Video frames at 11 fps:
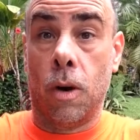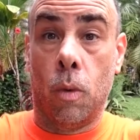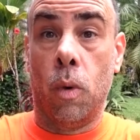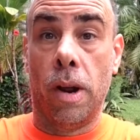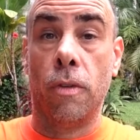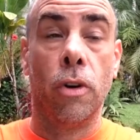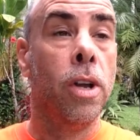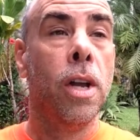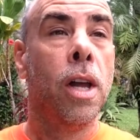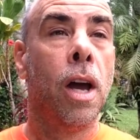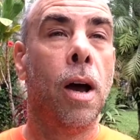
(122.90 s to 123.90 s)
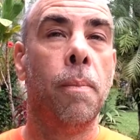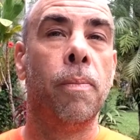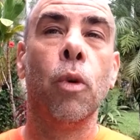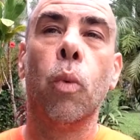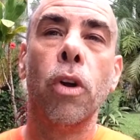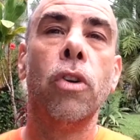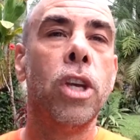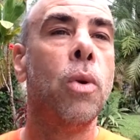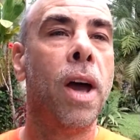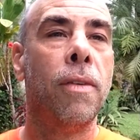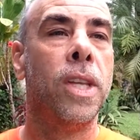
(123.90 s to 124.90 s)
whatever. Where do you
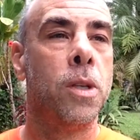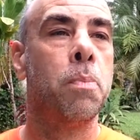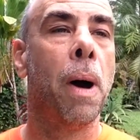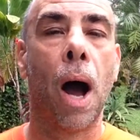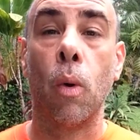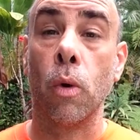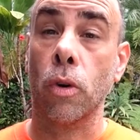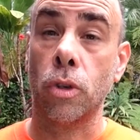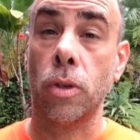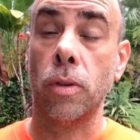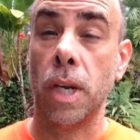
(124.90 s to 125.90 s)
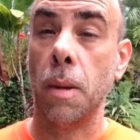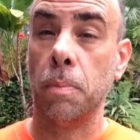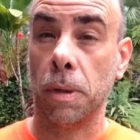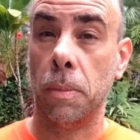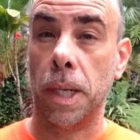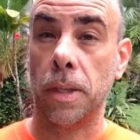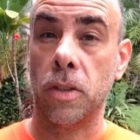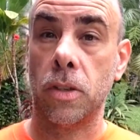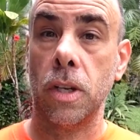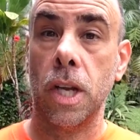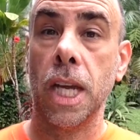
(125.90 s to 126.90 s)
have these power
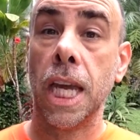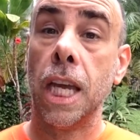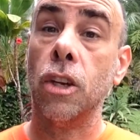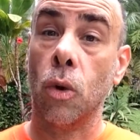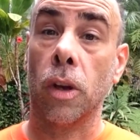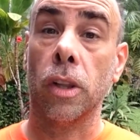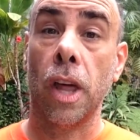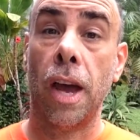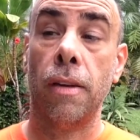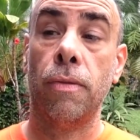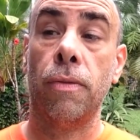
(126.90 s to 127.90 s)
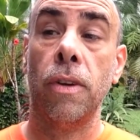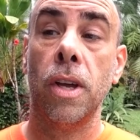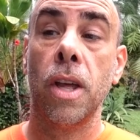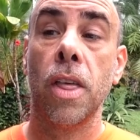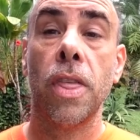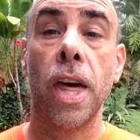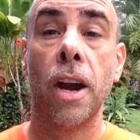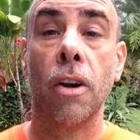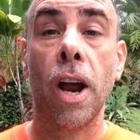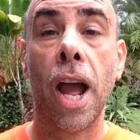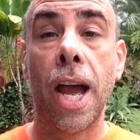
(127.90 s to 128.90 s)
implements in your life that
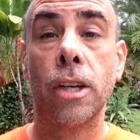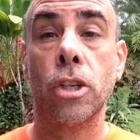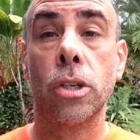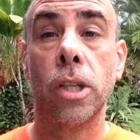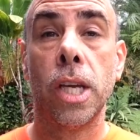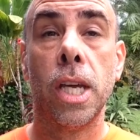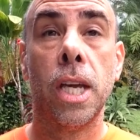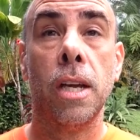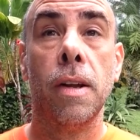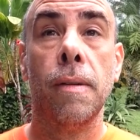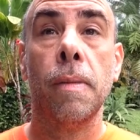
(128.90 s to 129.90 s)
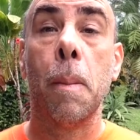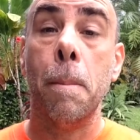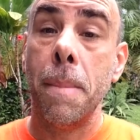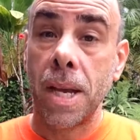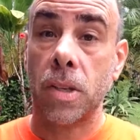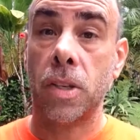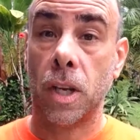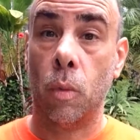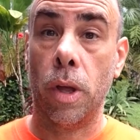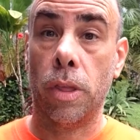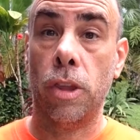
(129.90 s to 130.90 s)
are actually messing
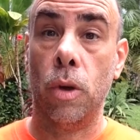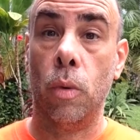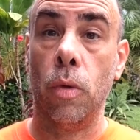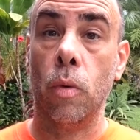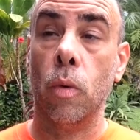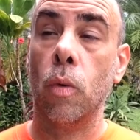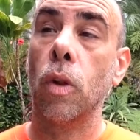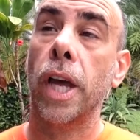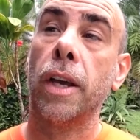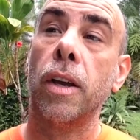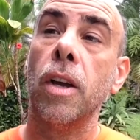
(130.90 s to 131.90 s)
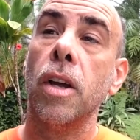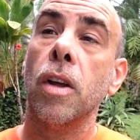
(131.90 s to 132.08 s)
with you? Like,